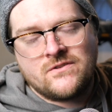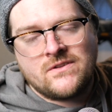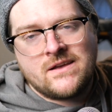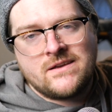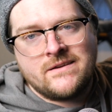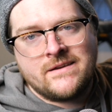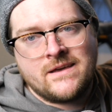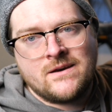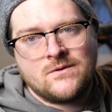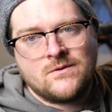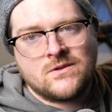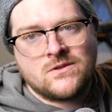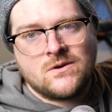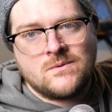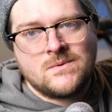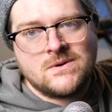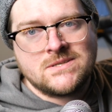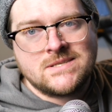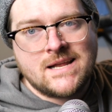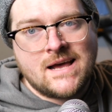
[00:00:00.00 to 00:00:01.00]
that you get with
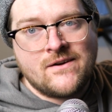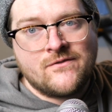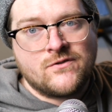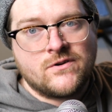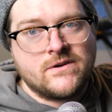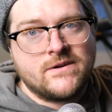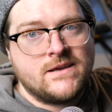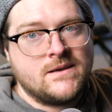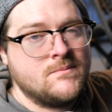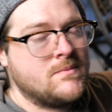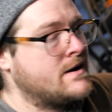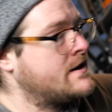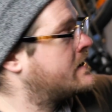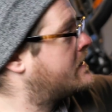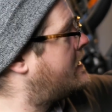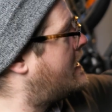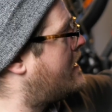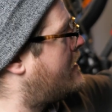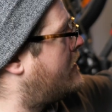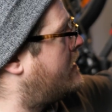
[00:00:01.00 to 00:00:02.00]
almost every
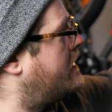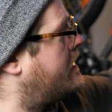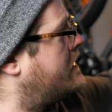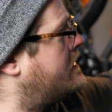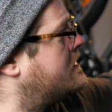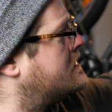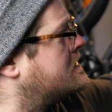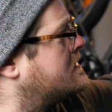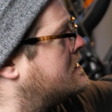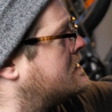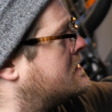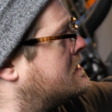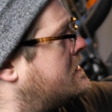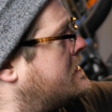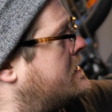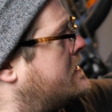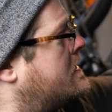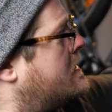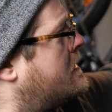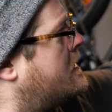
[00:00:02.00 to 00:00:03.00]
e-bike nowadays is
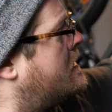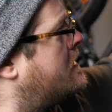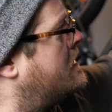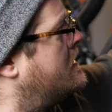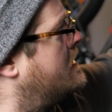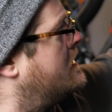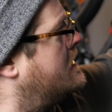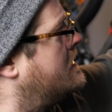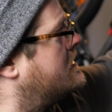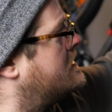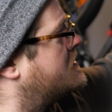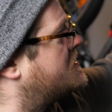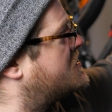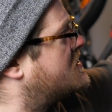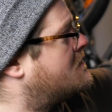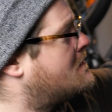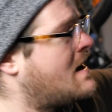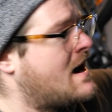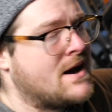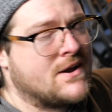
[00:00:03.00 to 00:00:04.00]
the
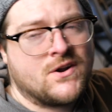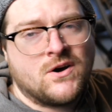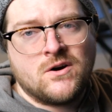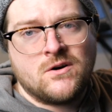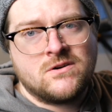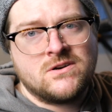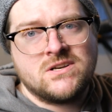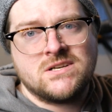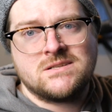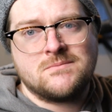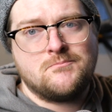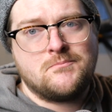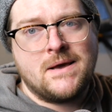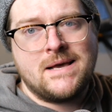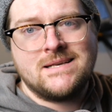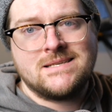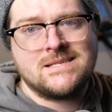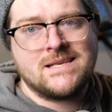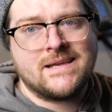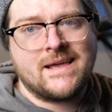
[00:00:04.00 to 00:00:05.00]
Shimano, just
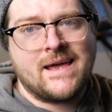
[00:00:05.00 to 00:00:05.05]
basic